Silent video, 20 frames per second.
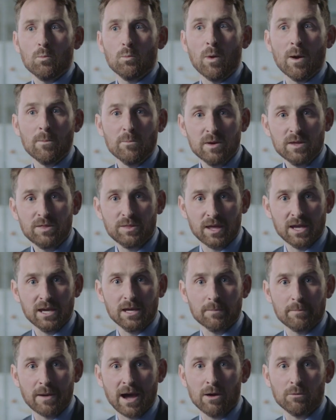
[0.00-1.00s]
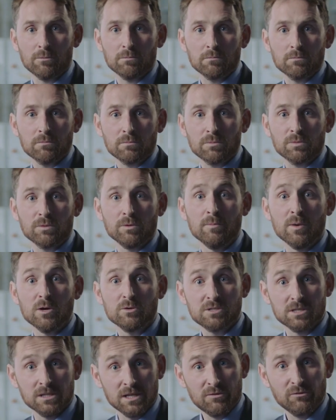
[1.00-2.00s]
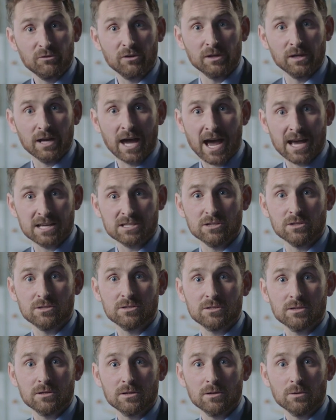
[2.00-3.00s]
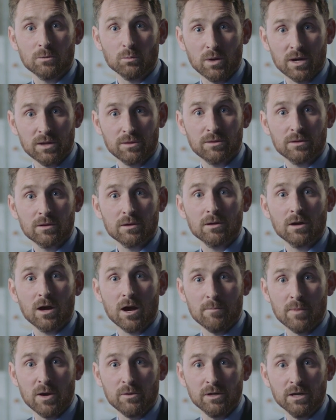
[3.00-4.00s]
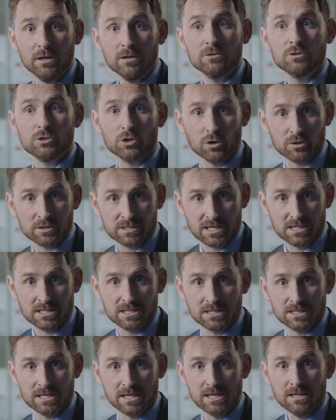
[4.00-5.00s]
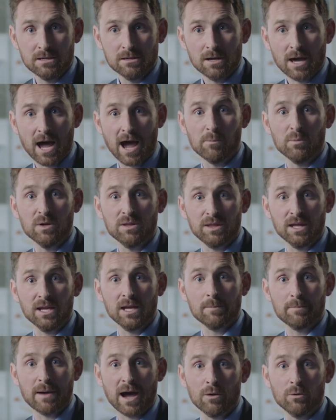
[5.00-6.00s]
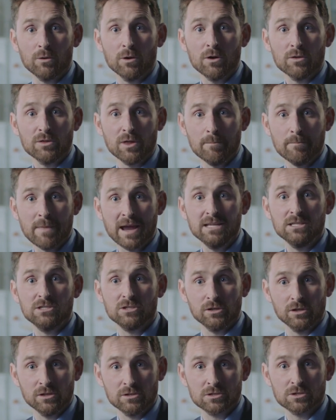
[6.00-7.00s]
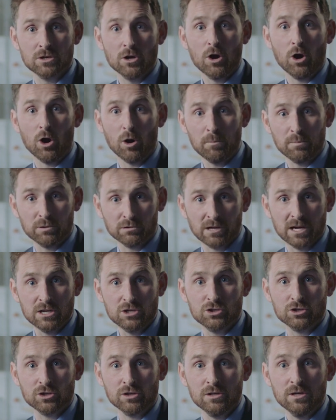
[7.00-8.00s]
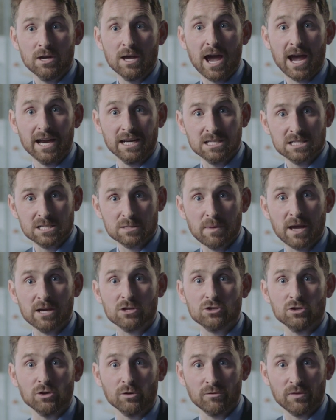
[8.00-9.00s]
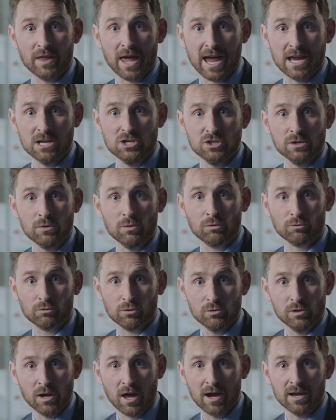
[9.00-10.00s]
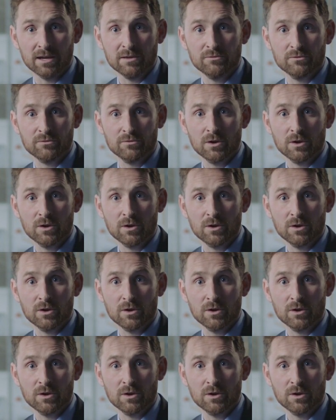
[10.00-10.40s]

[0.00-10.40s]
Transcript: When we think about the most significant hazard with ammonia, toxicity, and we think about the maintenance, operation, and inspection of that engine through life,